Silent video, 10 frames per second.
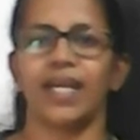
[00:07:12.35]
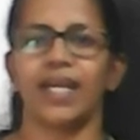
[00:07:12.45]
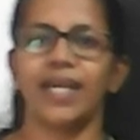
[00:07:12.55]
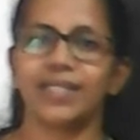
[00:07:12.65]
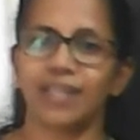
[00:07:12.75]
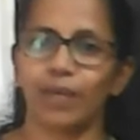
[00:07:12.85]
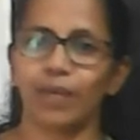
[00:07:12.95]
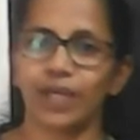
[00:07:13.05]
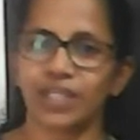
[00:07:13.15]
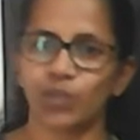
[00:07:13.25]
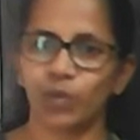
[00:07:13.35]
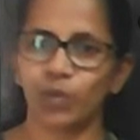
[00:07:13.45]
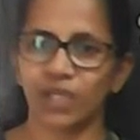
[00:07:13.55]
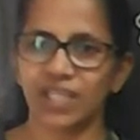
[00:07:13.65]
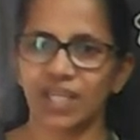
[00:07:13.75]
8 7 is
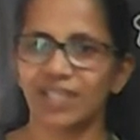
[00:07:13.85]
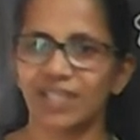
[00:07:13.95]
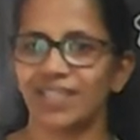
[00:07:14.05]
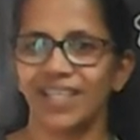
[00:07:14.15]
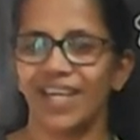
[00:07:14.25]
56.